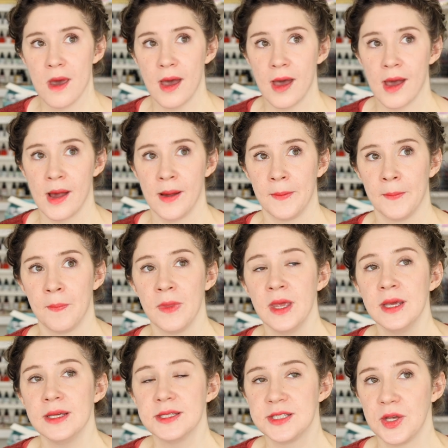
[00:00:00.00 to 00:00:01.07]
Um,
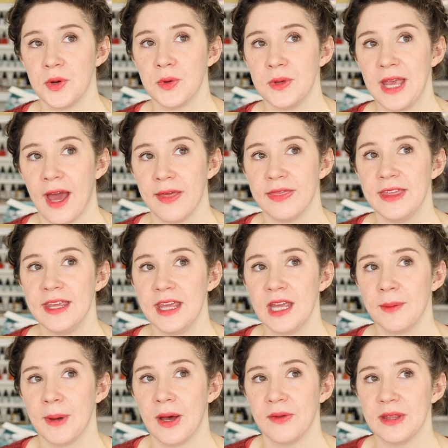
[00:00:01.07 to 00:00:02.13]
so yeah, thinking
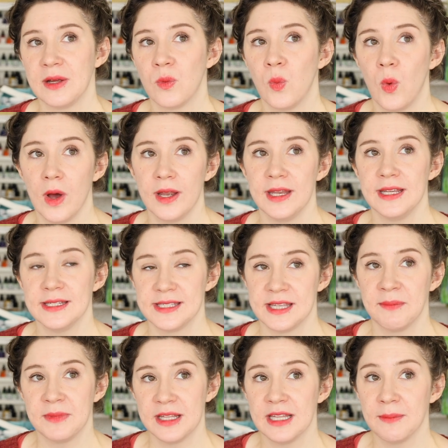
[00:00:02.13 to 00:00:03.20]
about like what is
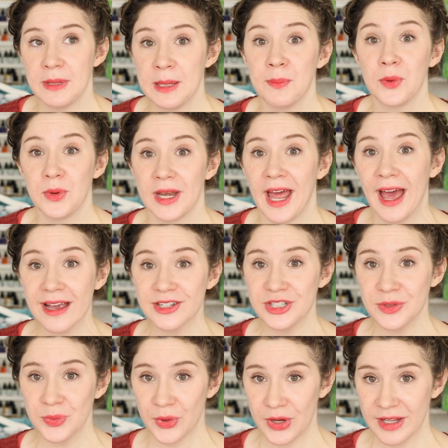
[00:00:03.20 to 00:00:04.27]
something that people would actually
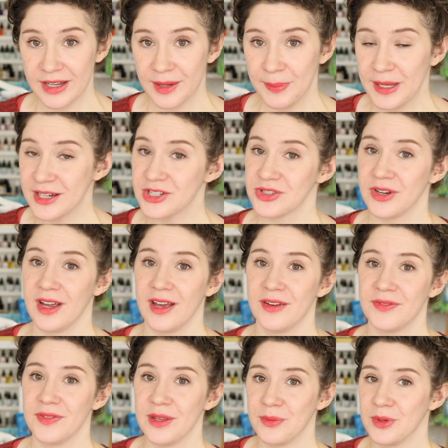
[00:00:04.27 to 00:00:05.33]
want a picture
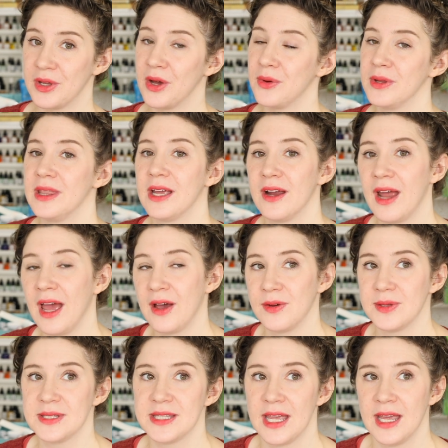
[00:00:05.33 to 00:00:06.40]
of that would go in their
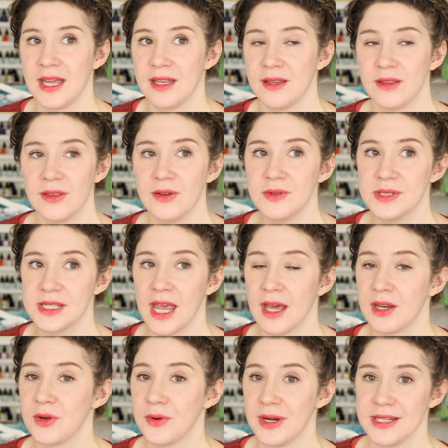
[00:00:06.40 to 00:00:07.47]
house, and those
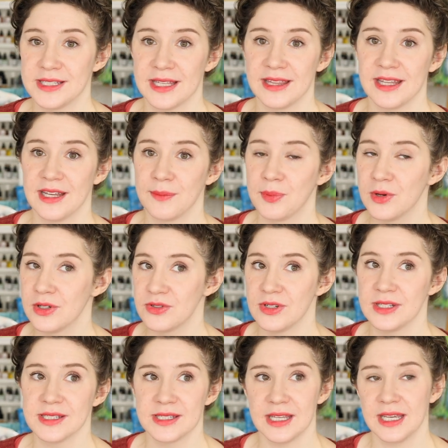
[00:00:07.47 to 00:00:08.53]
categories, I think
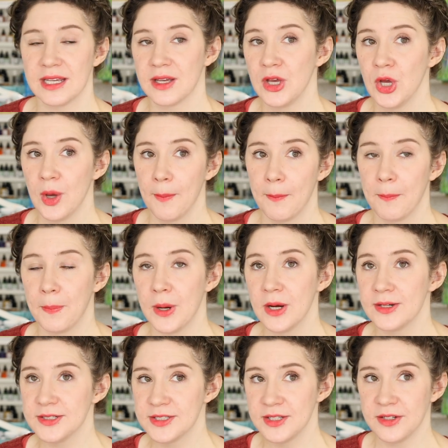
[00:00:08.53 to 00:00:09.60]
portraits, like
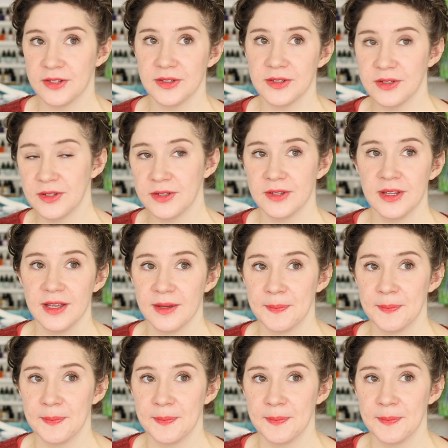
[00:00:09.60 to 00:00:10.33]
personal